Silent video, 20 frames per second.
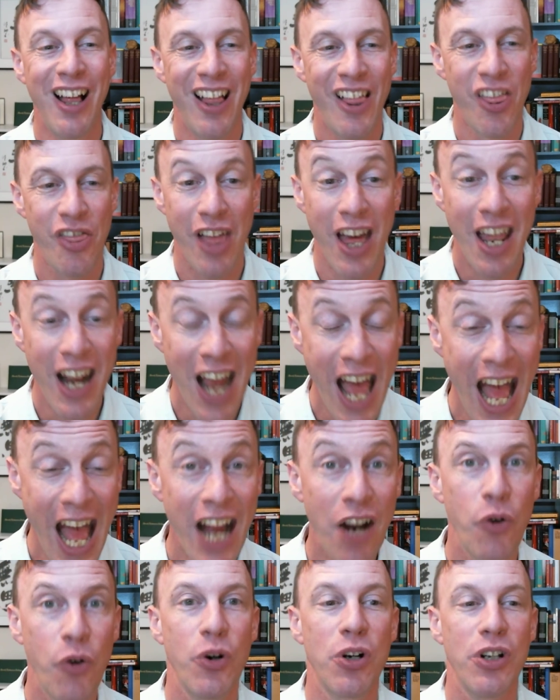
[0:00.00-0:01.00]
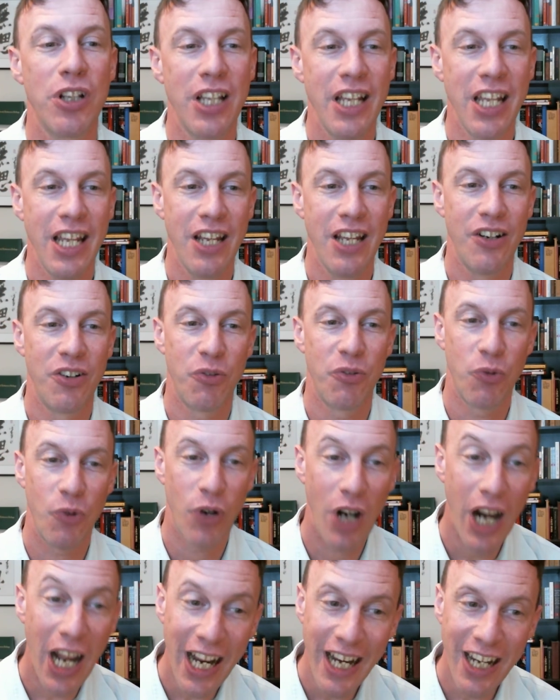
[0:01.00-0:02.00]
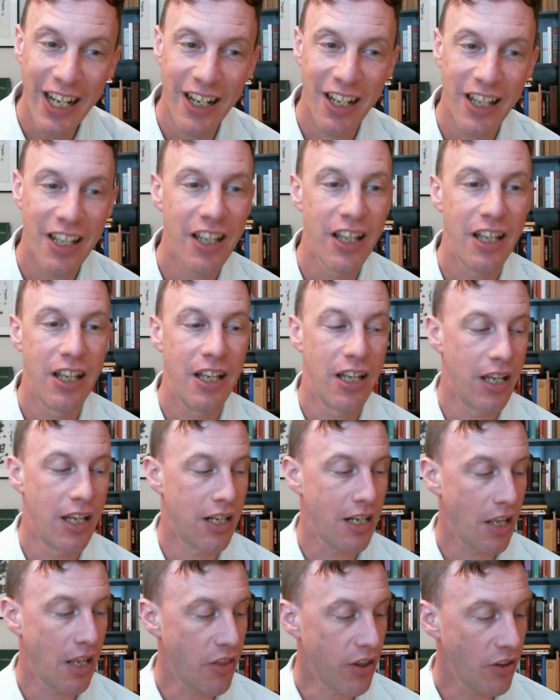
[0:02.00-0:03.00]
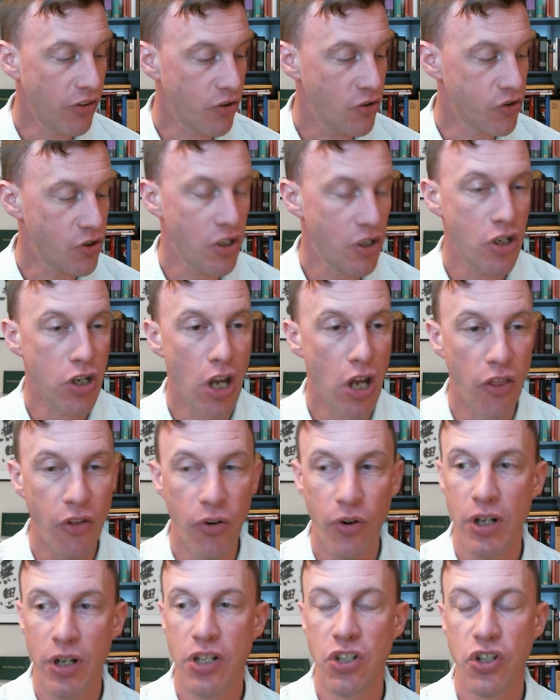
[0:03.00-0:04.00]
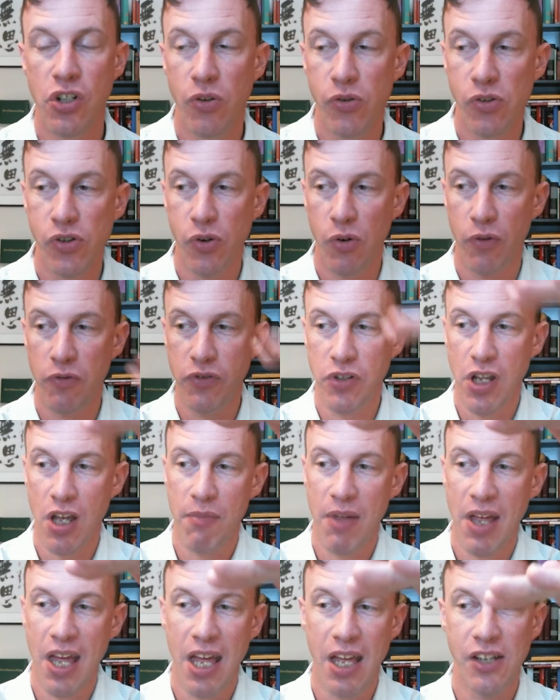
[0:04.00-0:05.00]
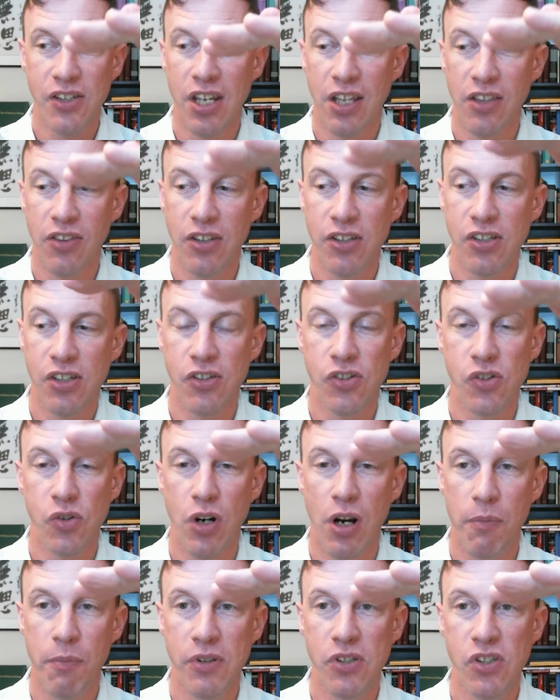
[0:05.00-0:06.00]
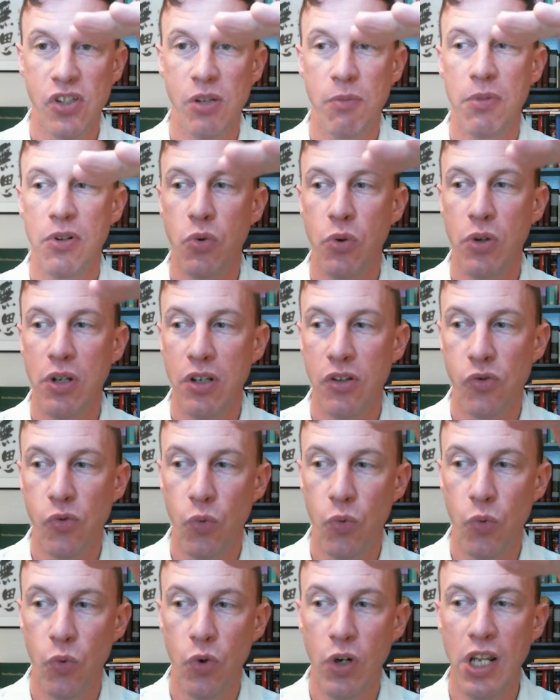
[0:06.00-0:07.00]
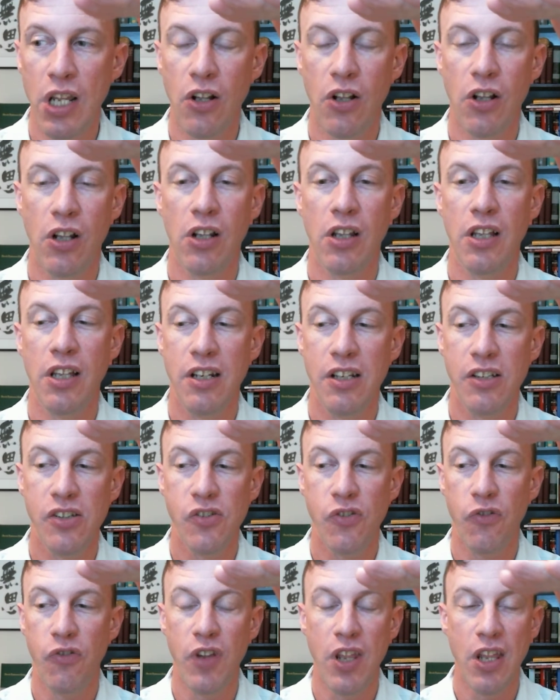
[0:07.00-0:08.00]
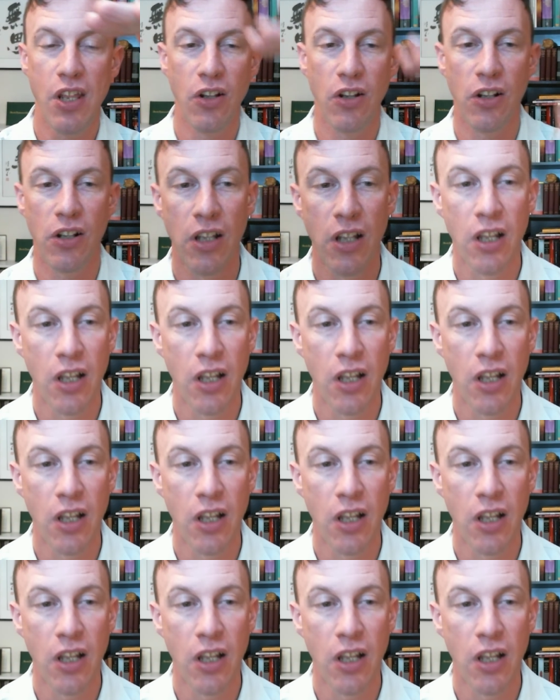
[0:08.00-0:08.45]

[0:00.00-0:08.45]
that accurately, right? I think there's another issue. So if Tom Hanks had this discrepancy between his real and his feel,